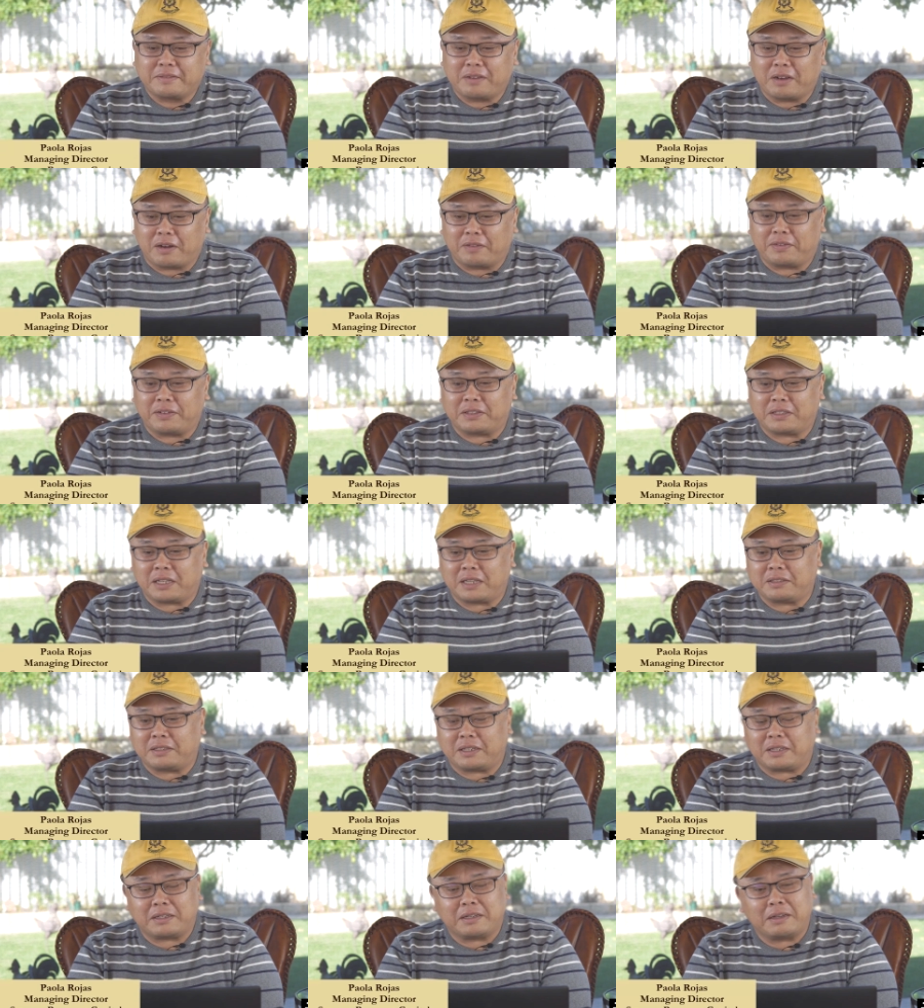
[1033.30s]
Oh,
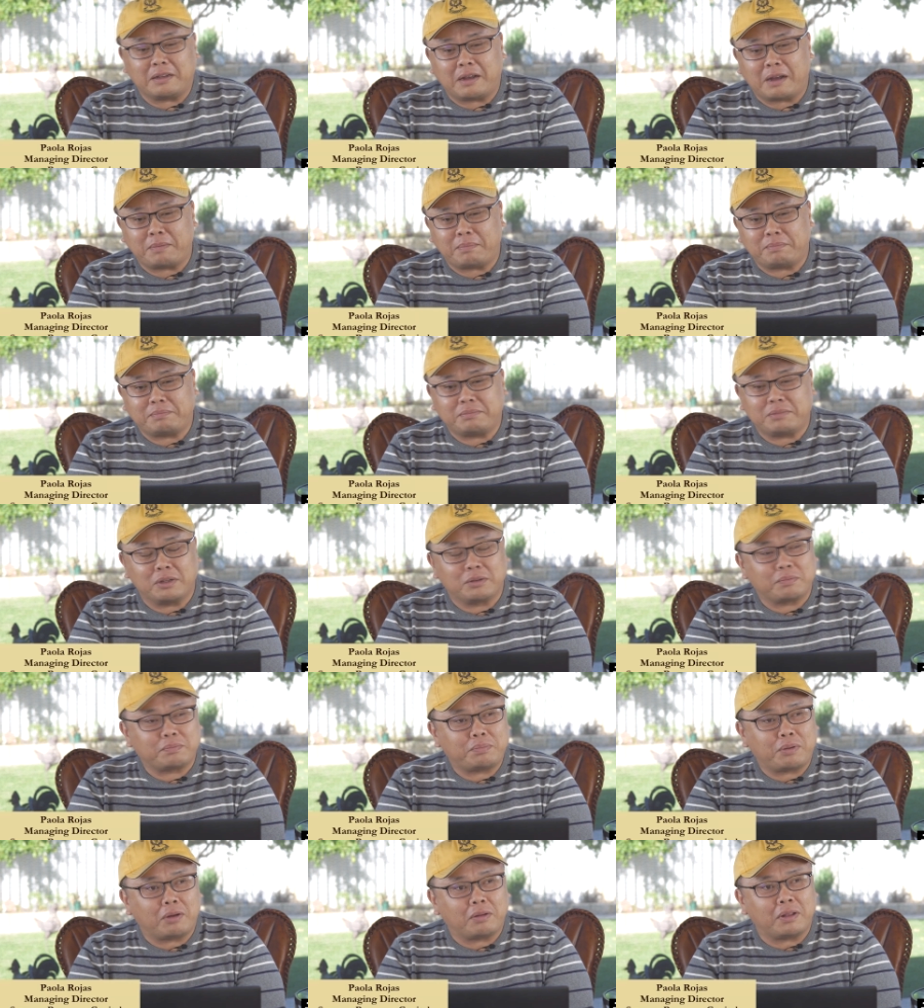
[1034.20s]
fantastic.
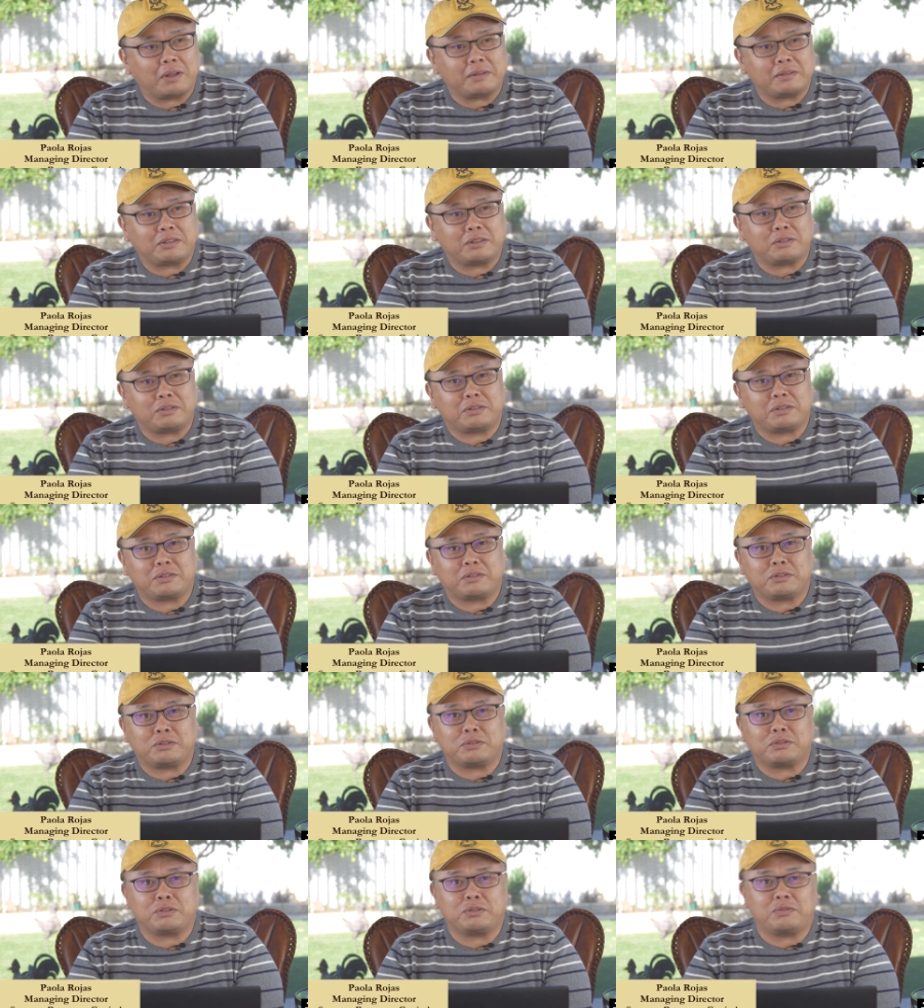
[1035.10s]
Look, Paola,
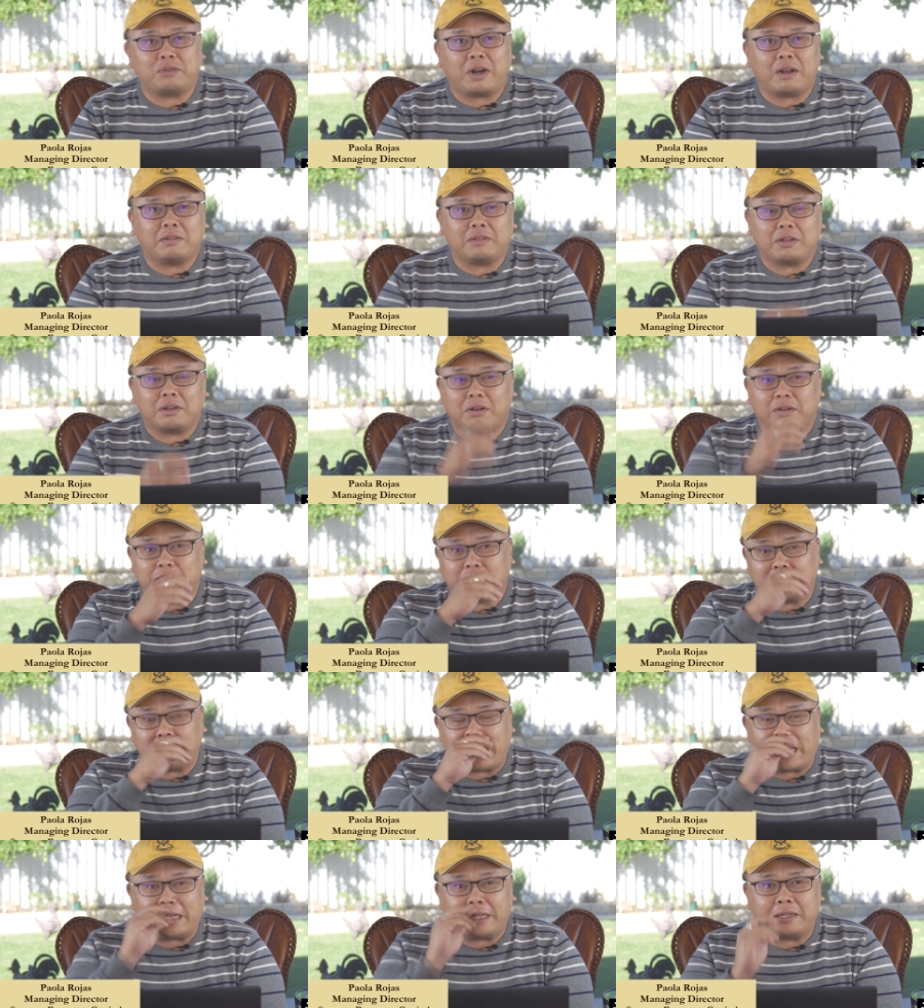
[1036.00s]
to round it off,
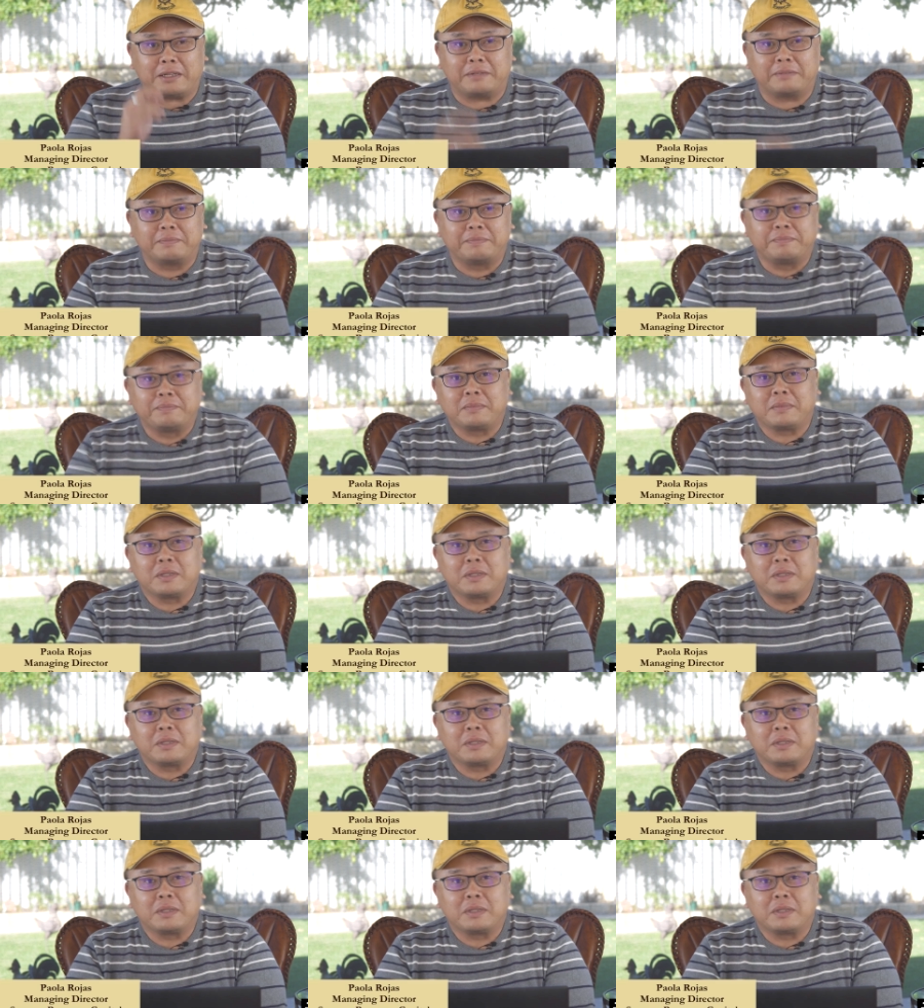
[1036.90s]
to end it,